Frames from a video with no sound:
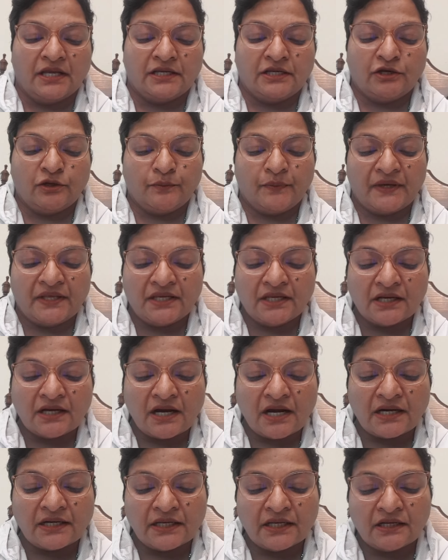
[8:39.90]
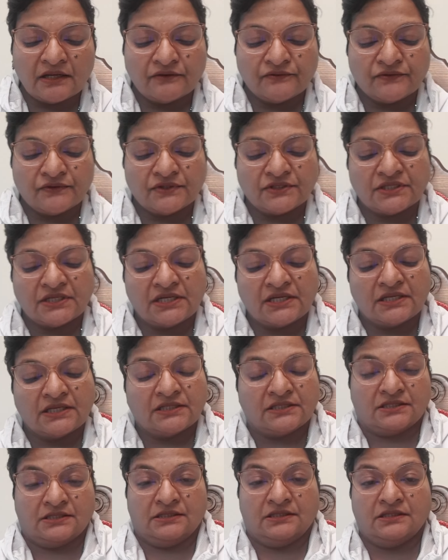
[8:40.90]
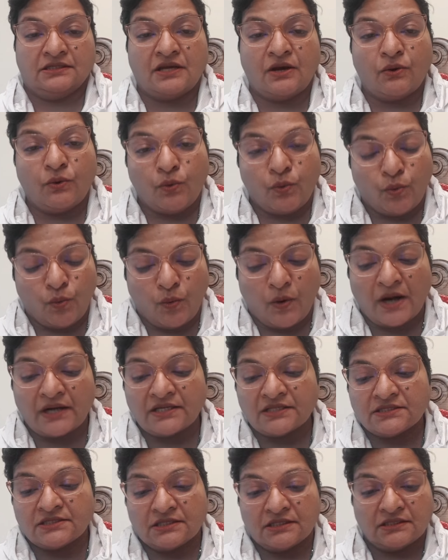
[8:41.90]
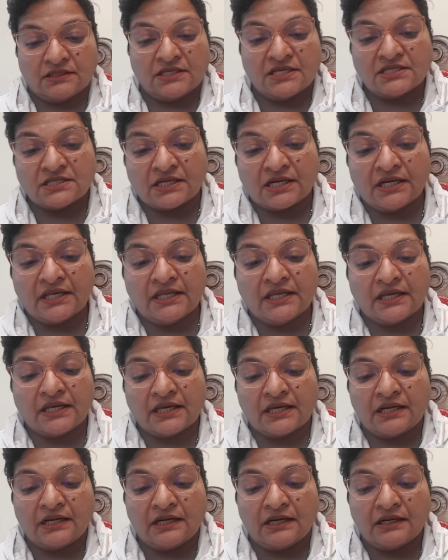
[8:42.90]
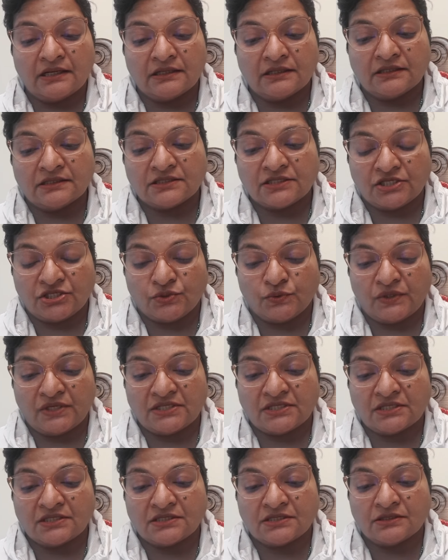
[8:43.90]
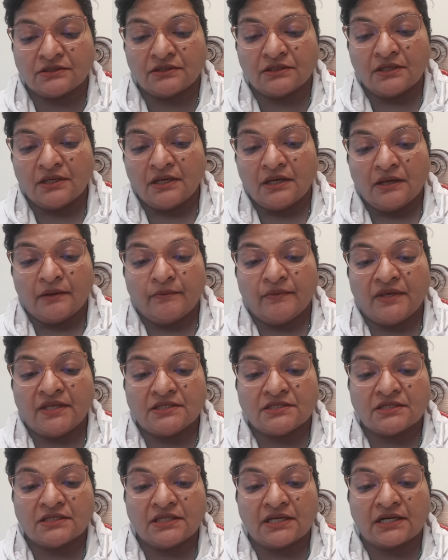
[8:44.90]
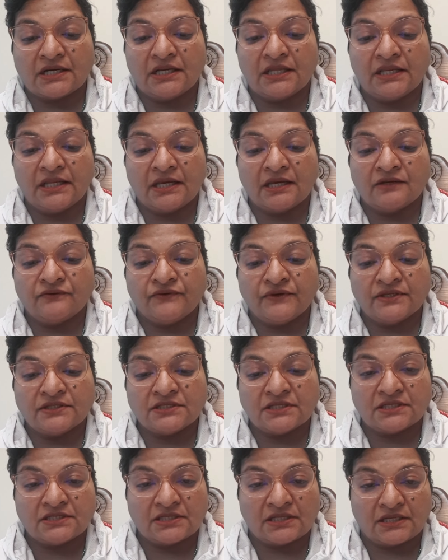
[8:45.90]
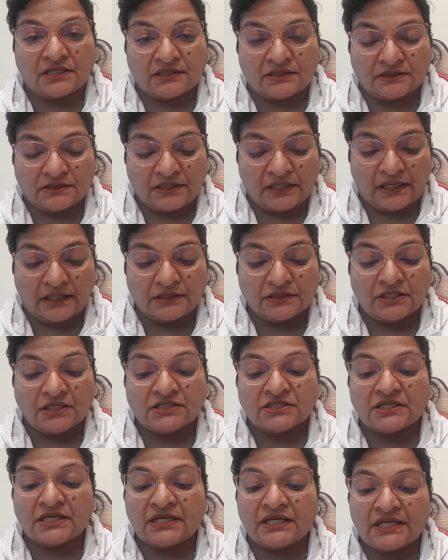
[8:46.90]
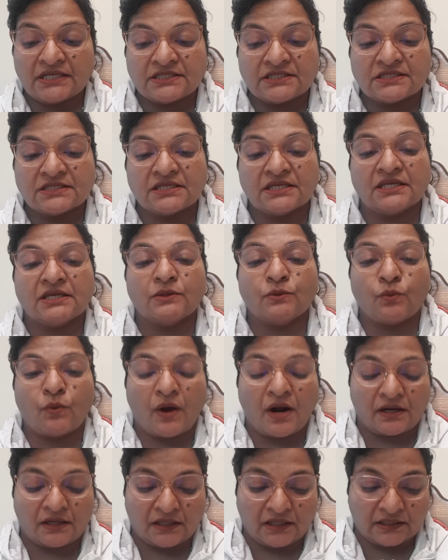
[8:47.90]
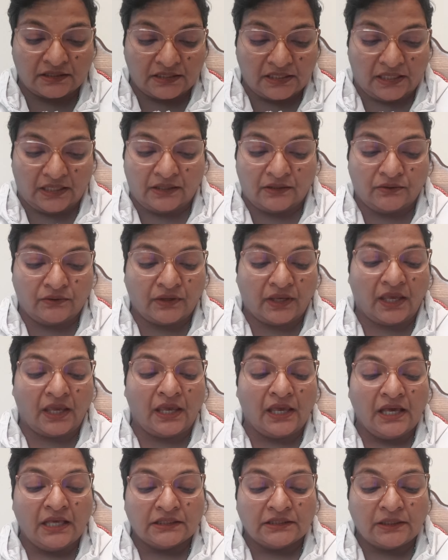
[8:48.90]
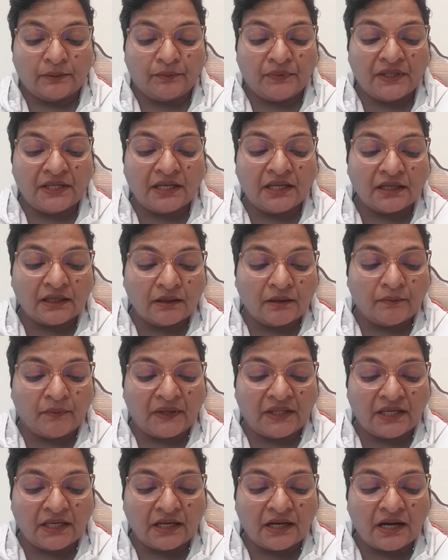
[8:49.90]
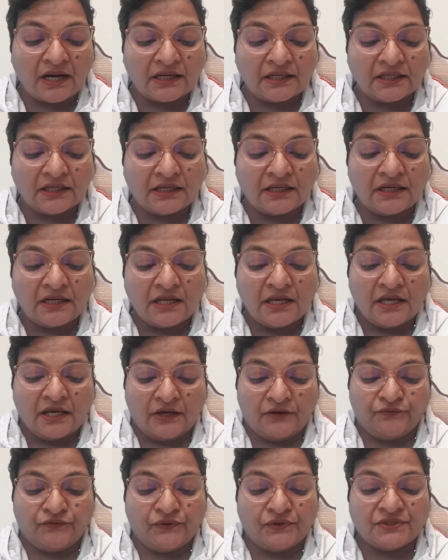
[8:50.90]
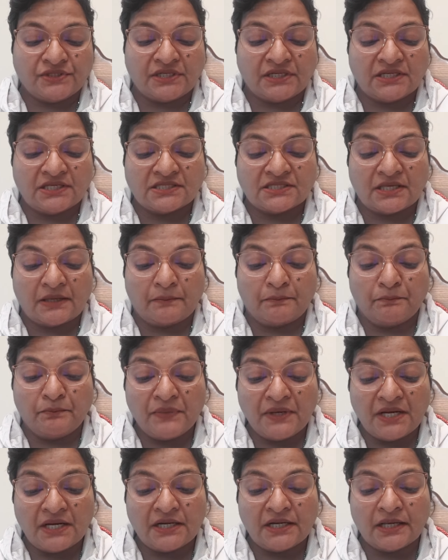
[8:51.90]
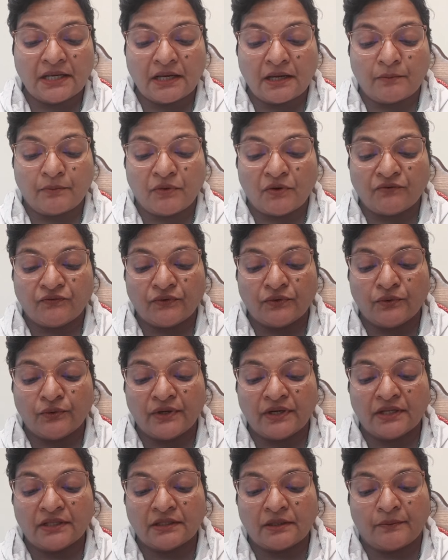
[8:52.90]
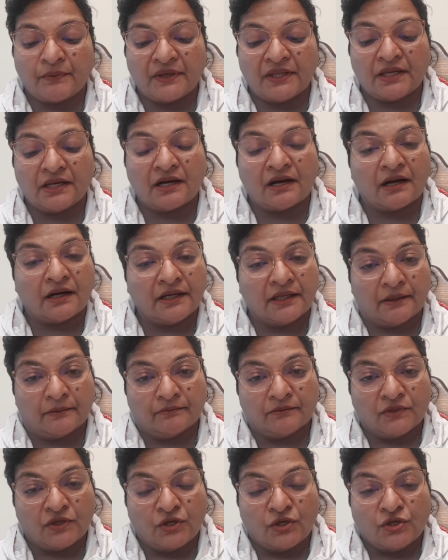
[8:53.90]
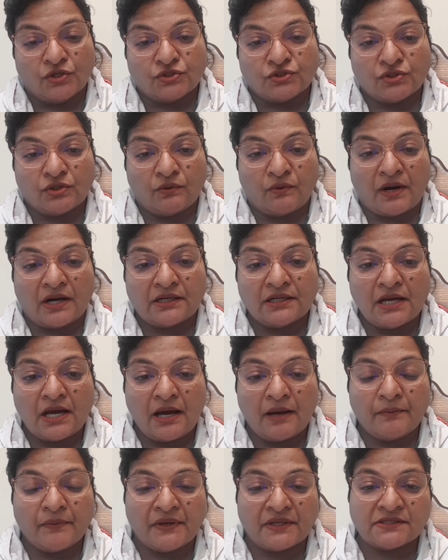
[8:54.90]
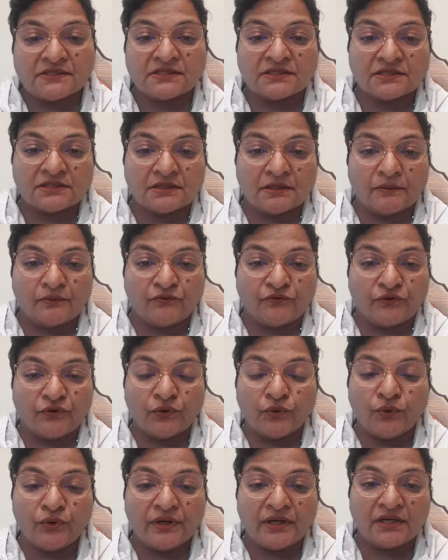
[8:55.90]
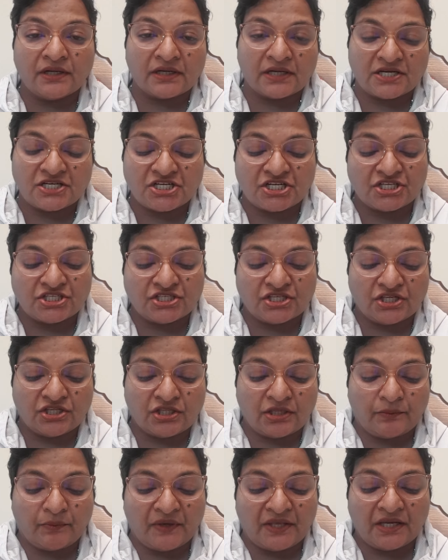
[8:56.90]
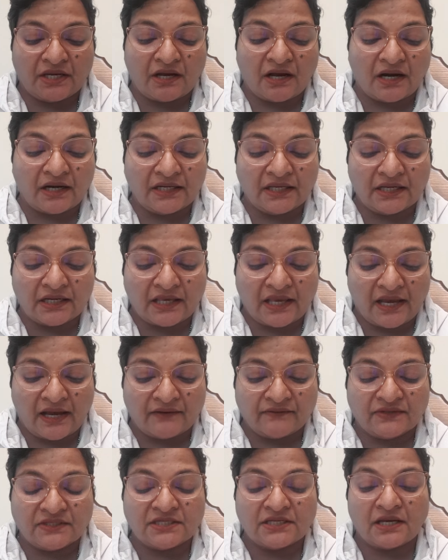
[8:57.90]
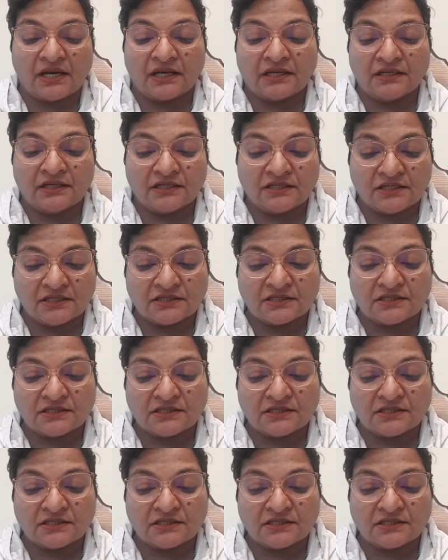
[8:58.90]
now pericardial effusion is, now what is these clinical situations, means the clinical features are said. So let's see what are they. Okay, the pericardial effusion is a building up of fluid in the pericardium. So what happens, the fluid rushes in the pericardial cavity, and it